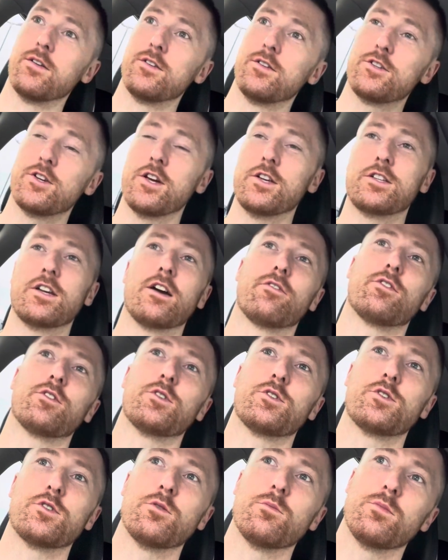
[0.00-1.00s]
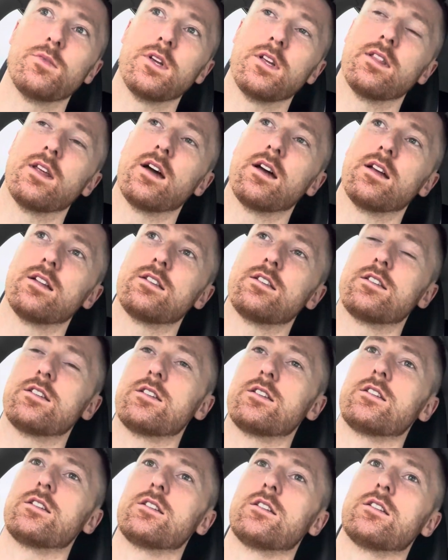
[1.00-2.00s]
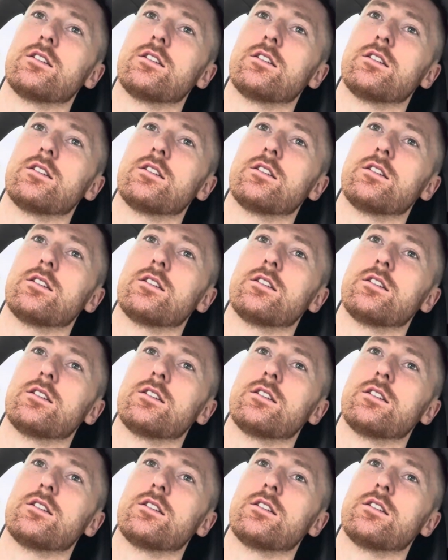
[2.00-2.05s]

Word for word: chase after something that's